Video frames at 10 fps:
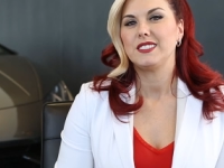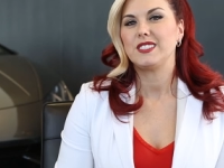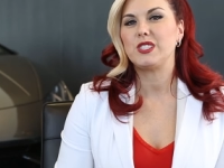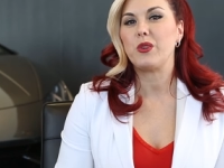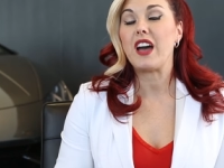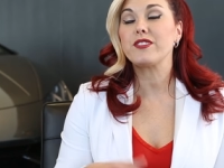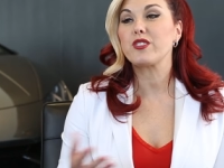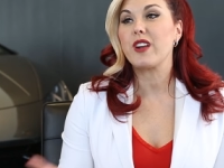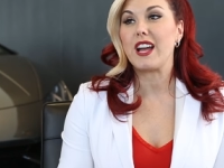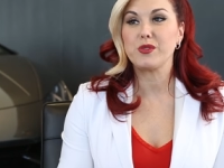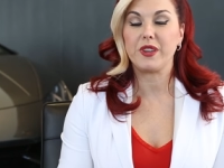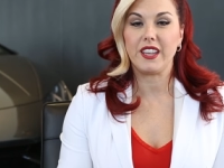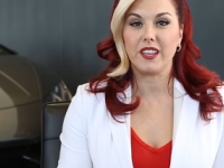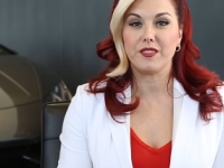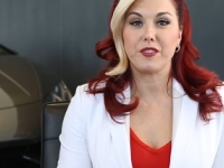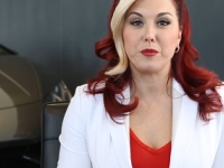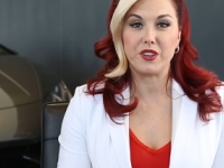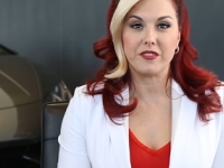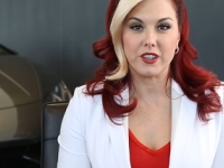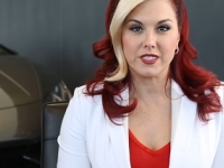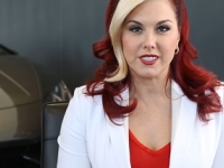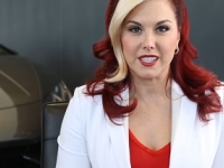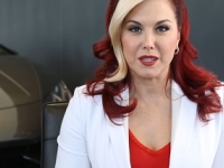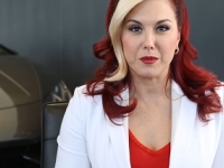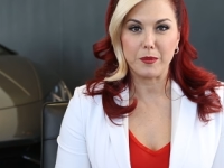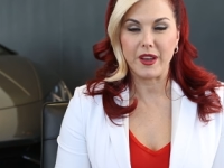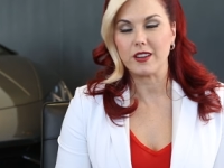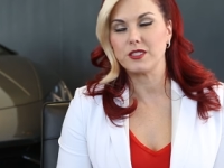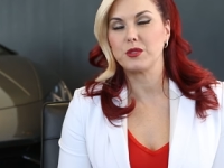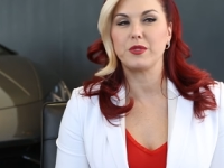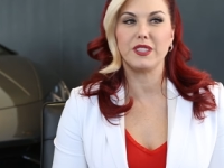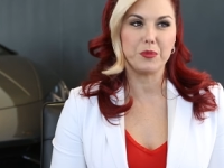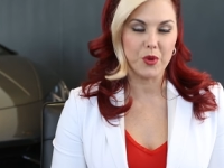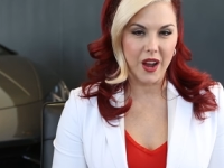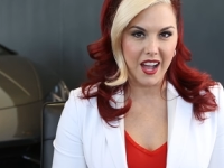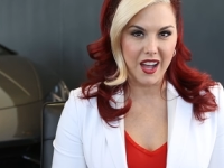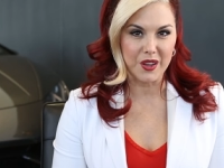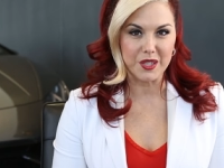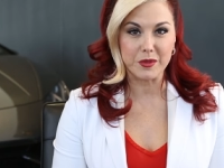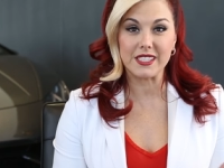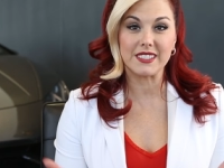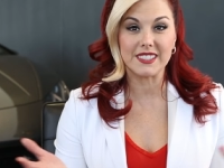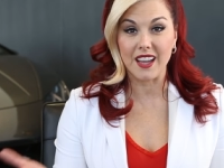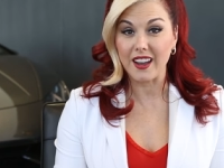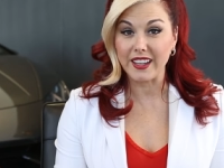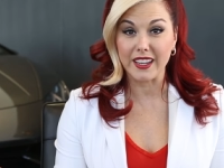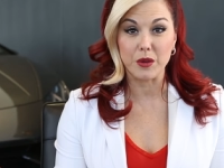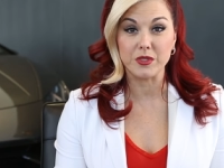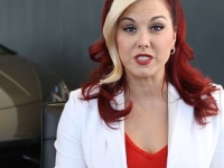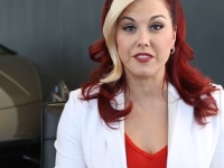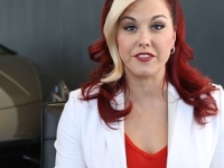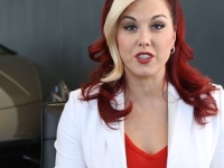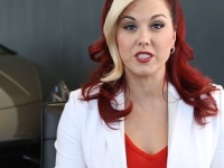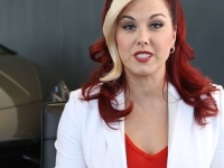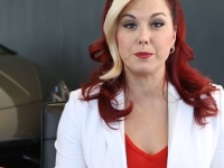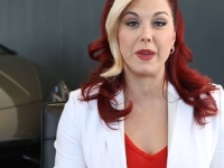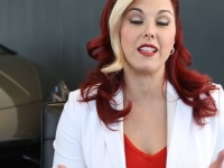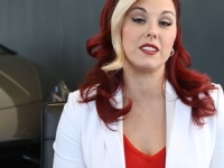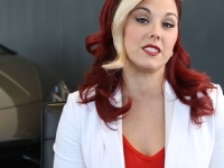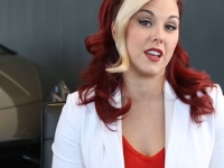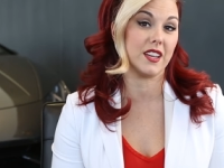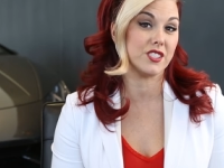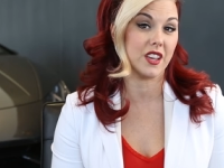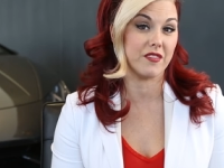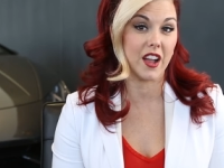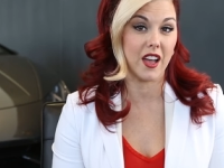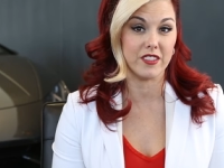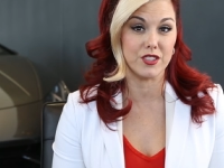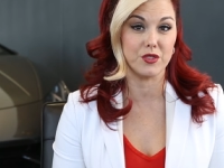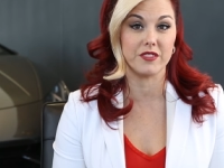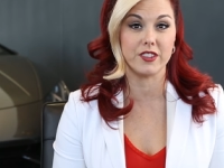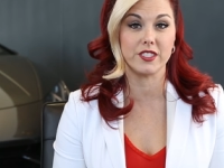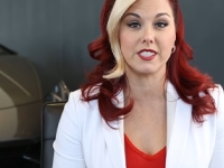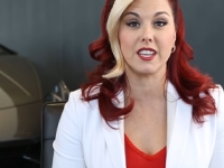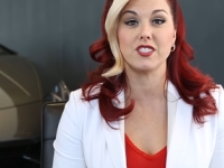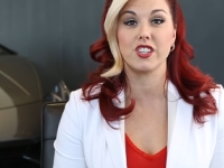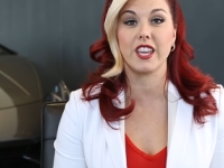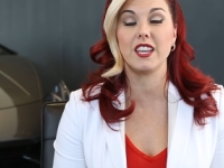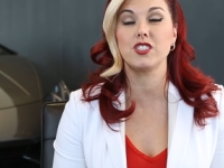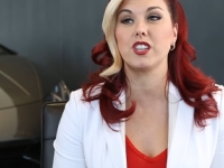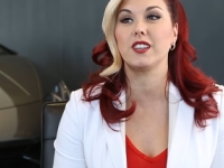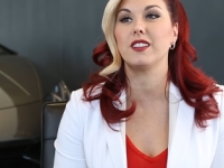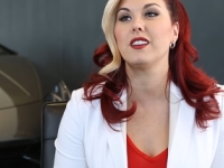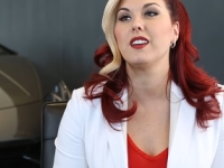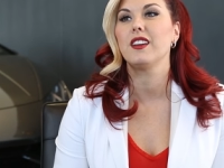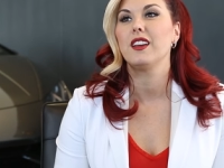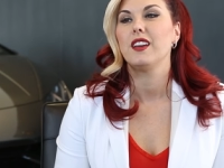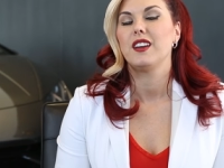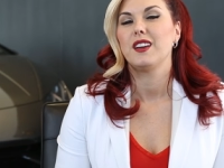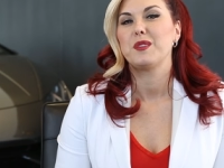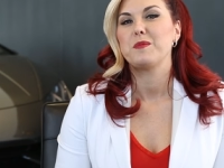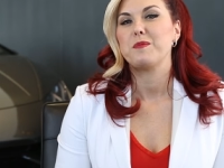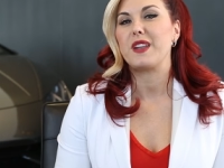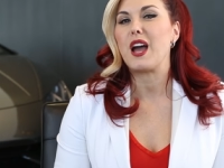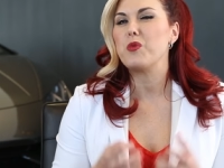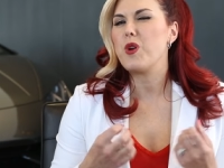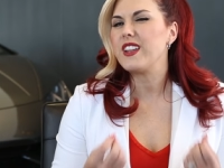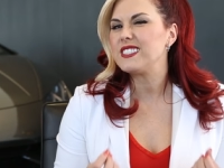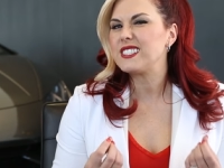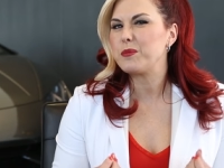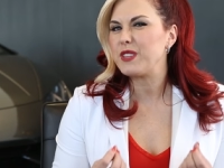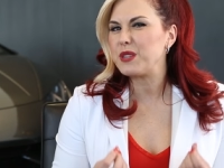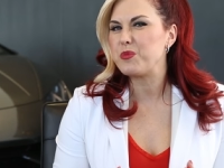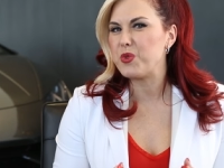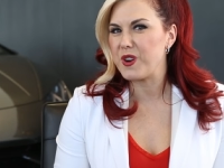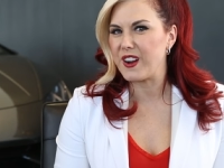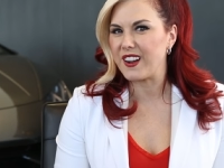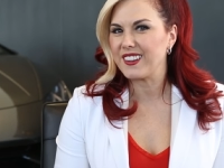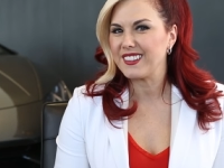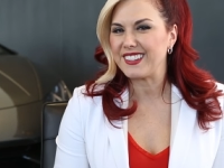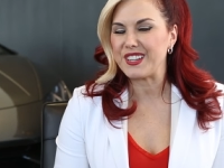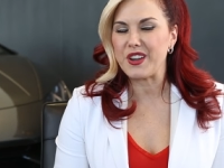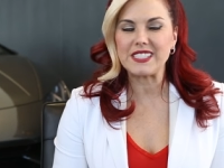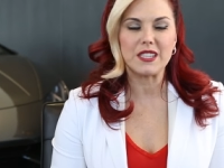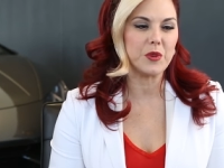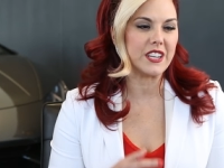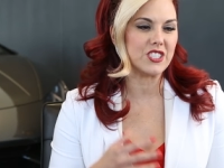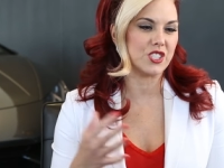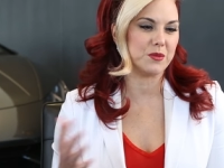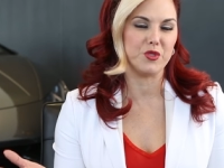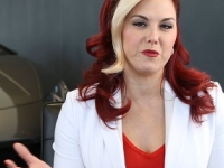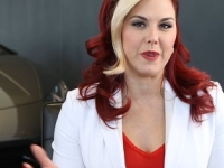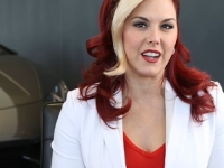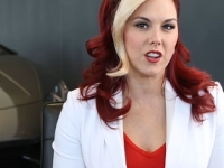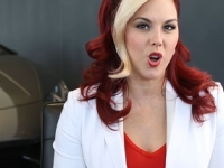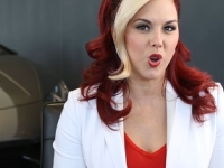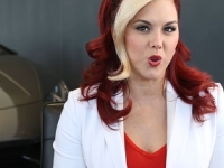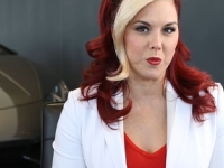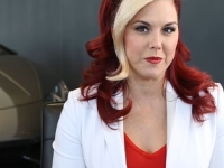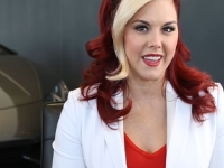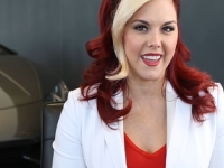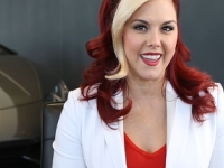So after graduating from university, my parents were really proud. It was exciting. I was the first Ballentine to ever have a university education. But I wanted something more. You know, I didn't want to just move back home.